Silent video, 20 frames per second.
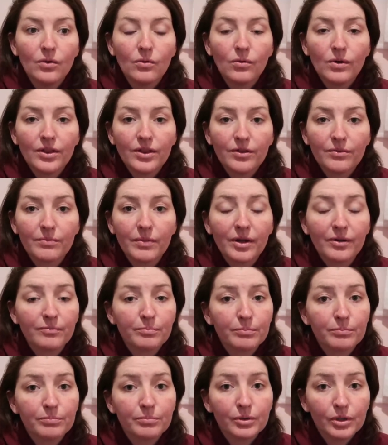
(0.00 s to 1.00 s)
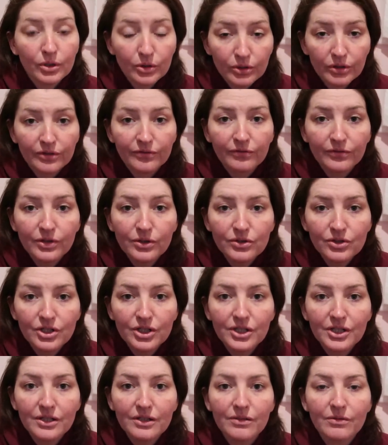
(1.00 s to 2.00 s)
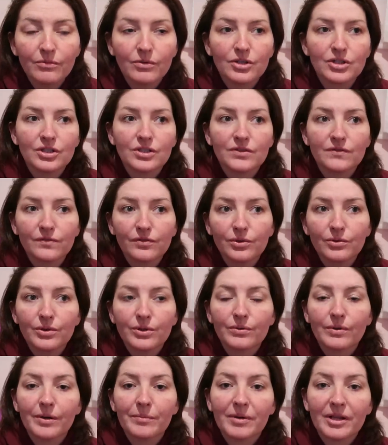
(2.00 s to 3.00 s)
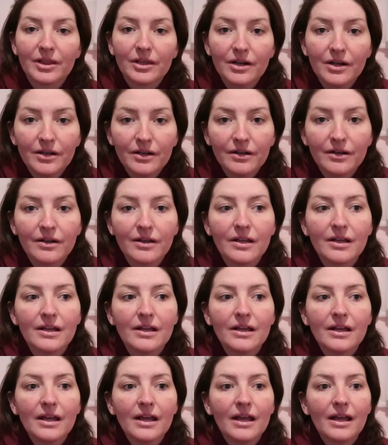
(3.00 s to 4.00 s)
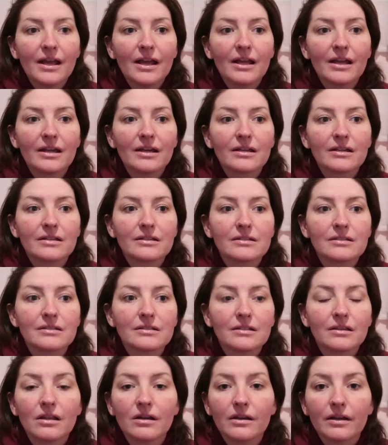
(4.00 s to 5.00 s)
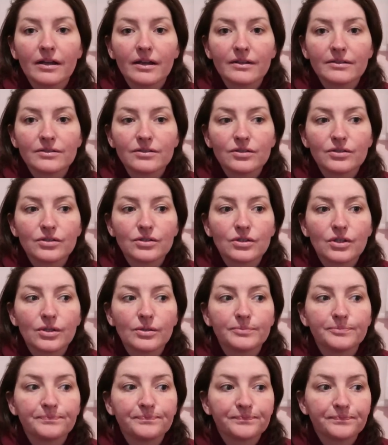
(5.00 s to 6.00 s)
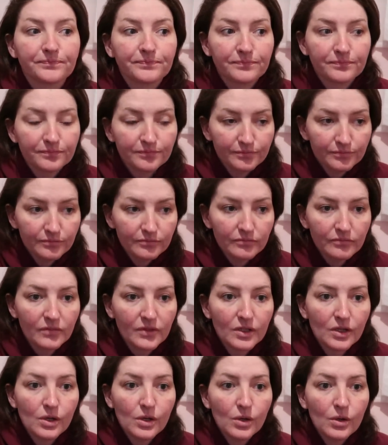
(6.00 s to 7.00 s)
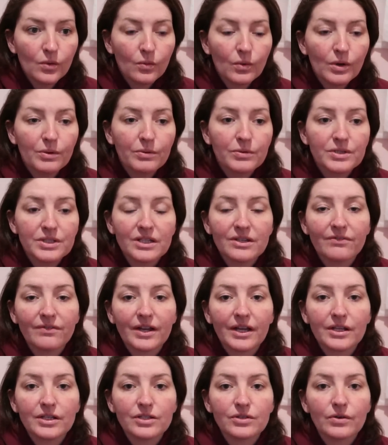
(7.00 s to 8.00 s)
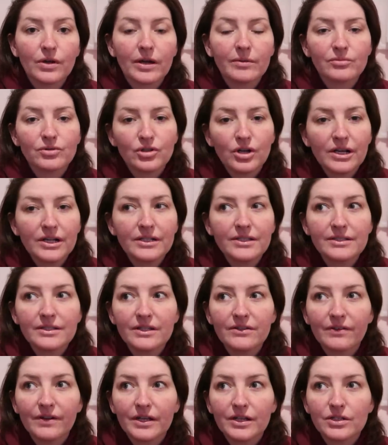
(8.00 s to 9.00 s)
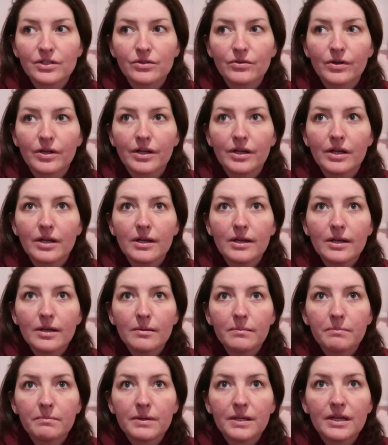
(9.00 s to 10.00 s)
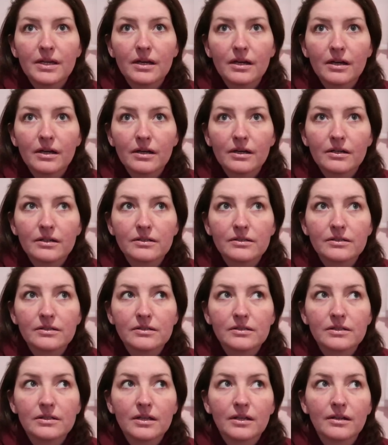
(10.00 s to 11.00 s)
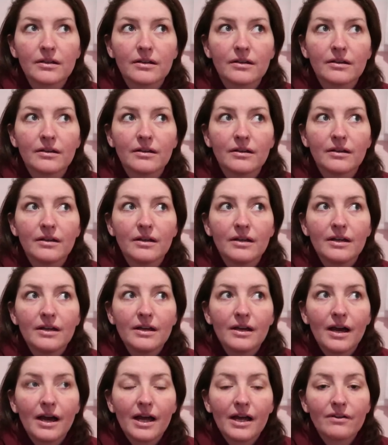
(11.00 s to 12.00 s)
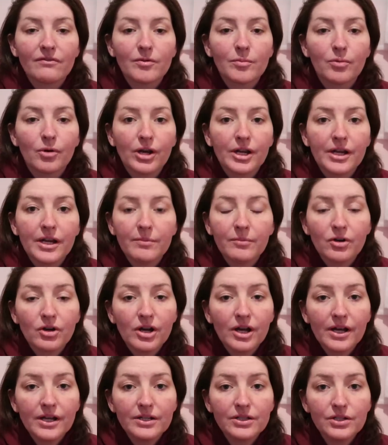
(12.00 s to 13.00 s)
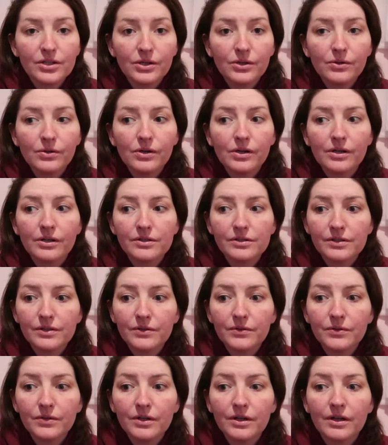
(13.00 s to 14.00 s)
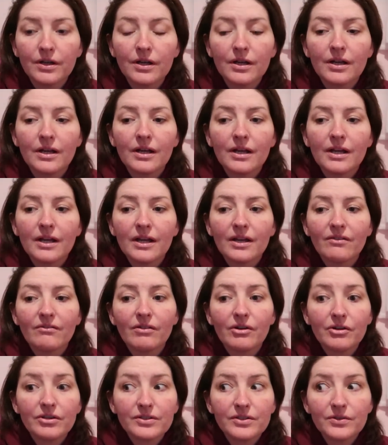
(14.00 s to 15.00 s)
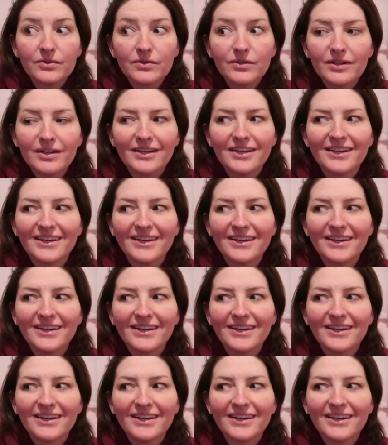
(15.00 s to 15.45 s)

with my pleural effusion, which is fluid around my lung, and lung cancer. So we will see if I can do it. I'm trying to see if I can do it because I have a brain MRI due soon, very soon,